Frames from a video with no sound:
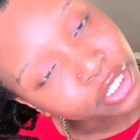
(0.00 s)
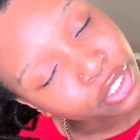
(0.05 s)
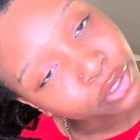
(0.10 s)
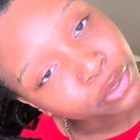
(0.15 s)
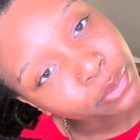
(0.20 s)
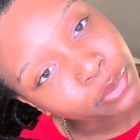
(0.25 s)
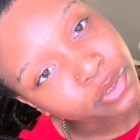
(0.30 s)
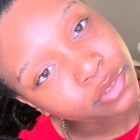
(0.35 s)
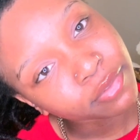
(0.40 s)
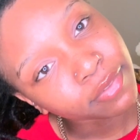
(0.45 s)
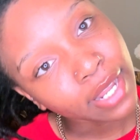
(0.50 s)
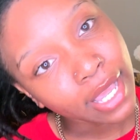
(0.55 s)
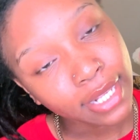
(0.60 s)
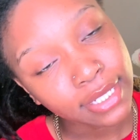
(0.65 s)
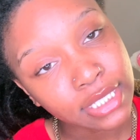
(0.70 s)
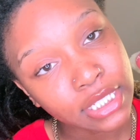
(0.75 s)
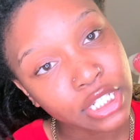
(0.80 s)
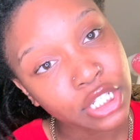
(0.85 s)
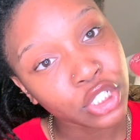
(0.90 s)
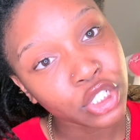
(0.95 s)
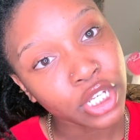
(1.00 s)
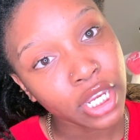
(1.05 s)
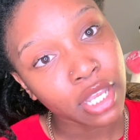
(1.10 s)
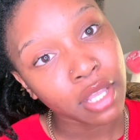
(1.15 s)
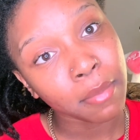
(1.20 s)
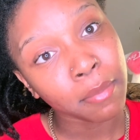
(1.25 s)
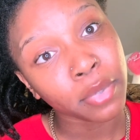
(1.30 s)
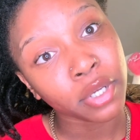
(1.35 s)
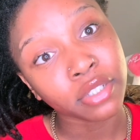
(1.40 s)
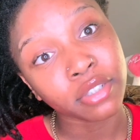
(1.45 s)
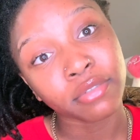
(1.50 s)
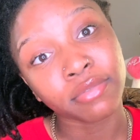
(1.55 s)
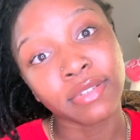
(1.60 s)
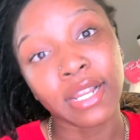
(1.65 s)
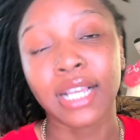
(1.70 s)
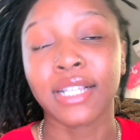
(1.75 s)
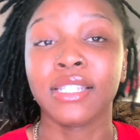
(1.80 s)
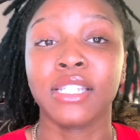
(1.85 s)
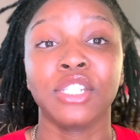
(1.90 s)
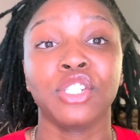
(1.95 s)
use flaxseed gel but the
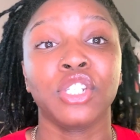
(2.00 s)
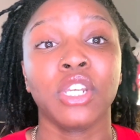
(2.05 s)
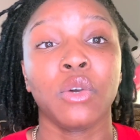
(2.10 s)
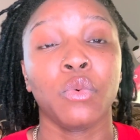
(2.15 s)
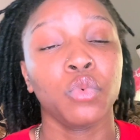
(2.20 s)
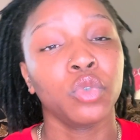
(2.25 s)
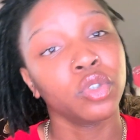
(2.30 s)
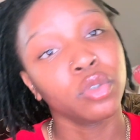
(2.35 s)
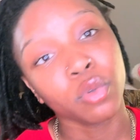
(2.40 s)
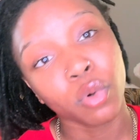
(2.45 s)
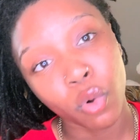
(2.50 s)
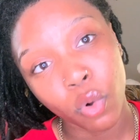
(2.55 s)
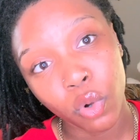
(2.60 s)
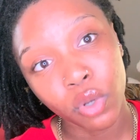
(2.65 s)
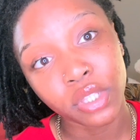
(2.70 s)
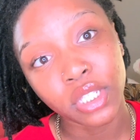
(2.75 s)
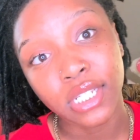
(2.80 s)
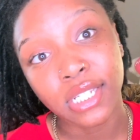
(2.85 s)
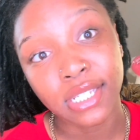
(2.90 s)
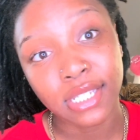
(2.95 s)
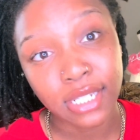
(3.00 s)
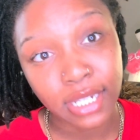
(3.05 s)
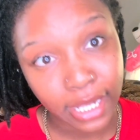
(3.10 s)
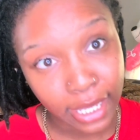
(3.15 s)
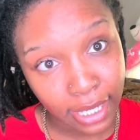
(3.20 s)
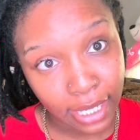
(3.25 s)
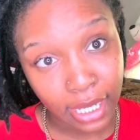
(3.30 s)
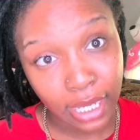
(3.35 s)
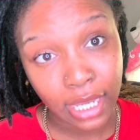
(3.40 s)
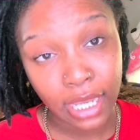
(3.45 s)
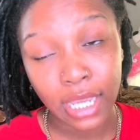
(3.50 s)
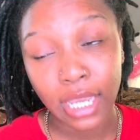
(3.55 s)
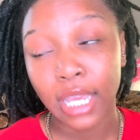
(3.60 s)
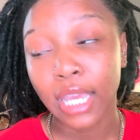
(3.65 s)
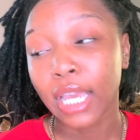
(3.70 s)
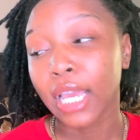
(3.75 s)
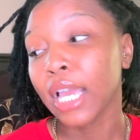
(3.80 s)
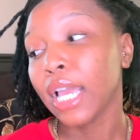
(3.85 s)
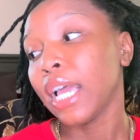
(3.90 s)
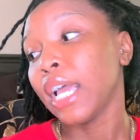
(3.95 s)
flaxseed gel wouldn't hold the slick
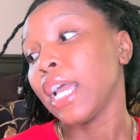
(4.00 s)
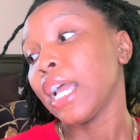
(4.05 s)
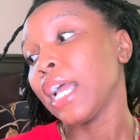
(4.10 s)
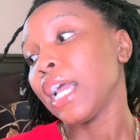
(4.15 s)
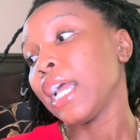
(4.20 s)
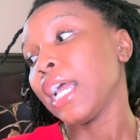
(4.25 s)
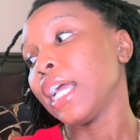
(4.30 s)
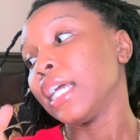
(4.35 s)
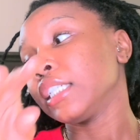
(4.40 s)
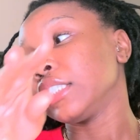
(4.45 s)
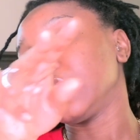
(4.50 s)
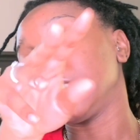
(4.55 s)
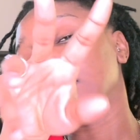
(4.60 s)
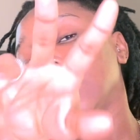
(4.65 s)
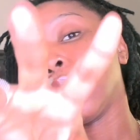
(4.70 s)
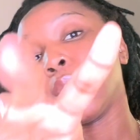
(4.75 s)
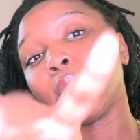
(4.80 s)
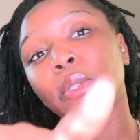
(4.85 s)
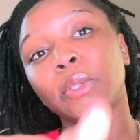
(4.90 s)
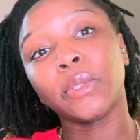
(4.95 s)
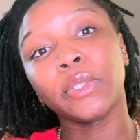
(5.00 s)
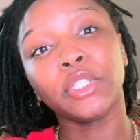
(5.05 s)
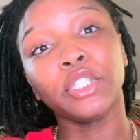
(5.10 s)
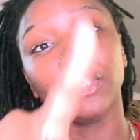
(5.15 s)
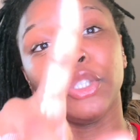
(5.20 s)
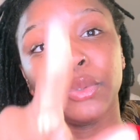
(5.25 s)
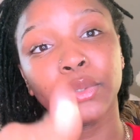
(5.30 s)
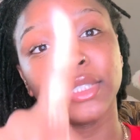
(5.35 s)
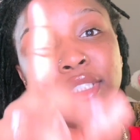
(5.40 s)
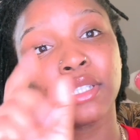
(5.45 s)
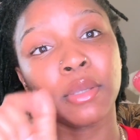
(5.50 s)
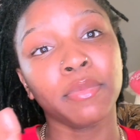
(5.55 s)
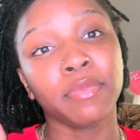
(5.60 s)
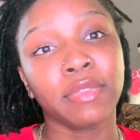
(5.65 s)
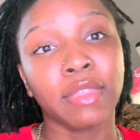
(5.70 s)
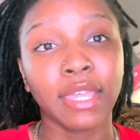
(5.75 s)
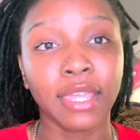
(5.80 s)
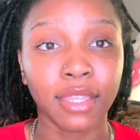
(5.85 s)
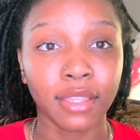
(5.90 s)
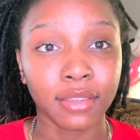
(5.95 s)
so use
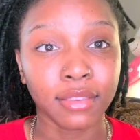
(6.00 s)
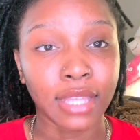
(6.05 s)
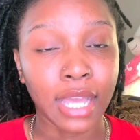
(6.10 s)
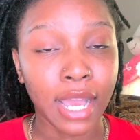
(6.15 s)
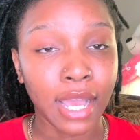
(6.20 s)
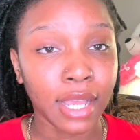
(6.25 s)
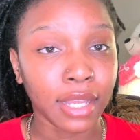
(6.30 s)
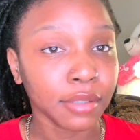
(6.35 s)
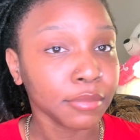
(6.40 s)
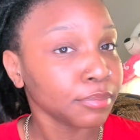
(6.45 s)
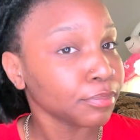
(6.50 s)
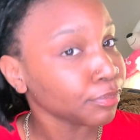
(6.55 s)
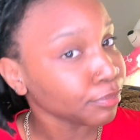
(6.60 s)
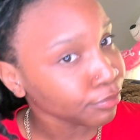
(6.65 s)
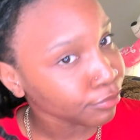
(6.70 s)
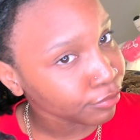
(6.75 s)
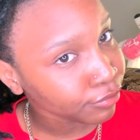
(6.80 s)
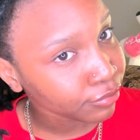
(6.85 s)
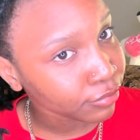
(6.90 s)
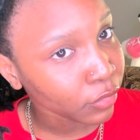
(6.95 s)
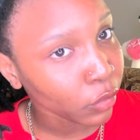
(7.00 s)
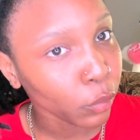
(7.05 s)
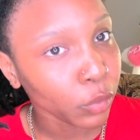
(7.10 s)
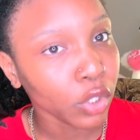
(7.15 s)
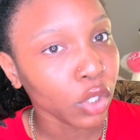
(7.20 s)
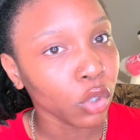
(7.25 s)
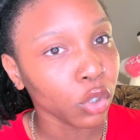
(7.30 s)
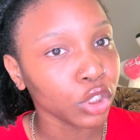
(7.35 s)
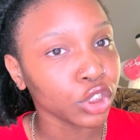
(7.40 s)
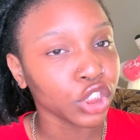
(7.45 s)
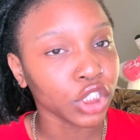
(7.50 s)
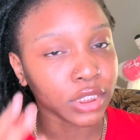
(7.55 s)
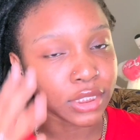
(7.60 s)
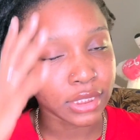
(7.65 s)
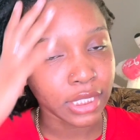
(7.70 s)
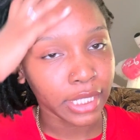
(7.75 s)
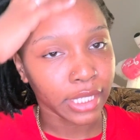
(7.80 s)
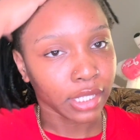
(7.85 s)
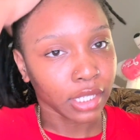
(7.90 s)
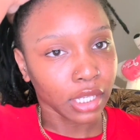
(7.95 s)
something that will hold your
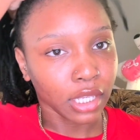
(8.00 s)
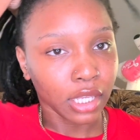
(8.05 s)
slick